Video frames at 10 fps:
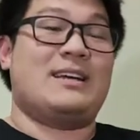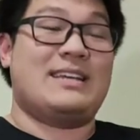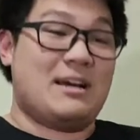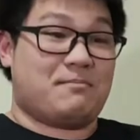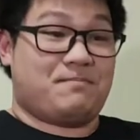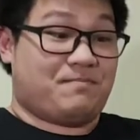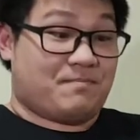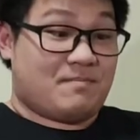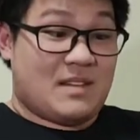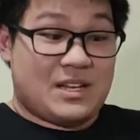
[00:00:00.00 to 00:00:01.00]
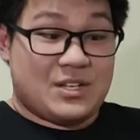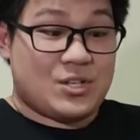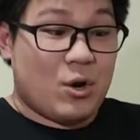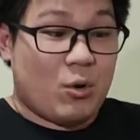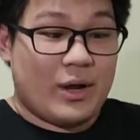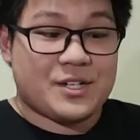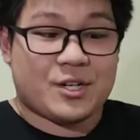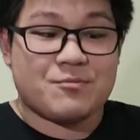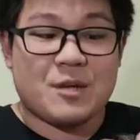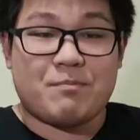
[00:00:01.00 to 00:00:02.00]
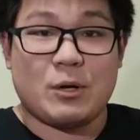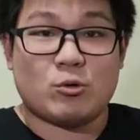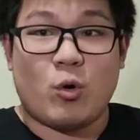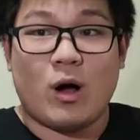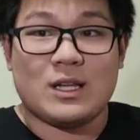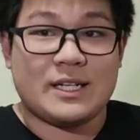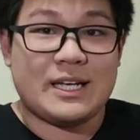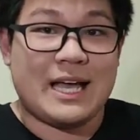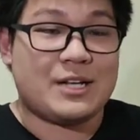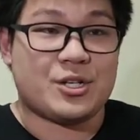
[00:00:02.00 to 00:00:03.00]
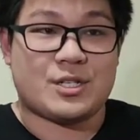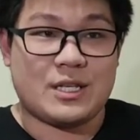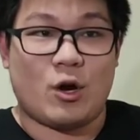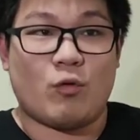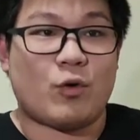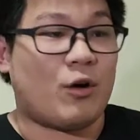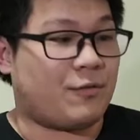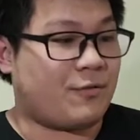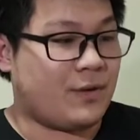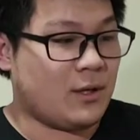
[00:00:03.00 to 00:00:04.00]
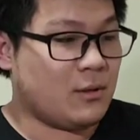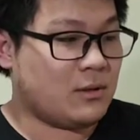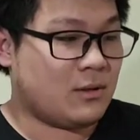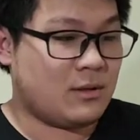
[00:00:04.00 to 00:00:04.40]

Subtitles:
Yeah. So in terms of build quality and just overall feel,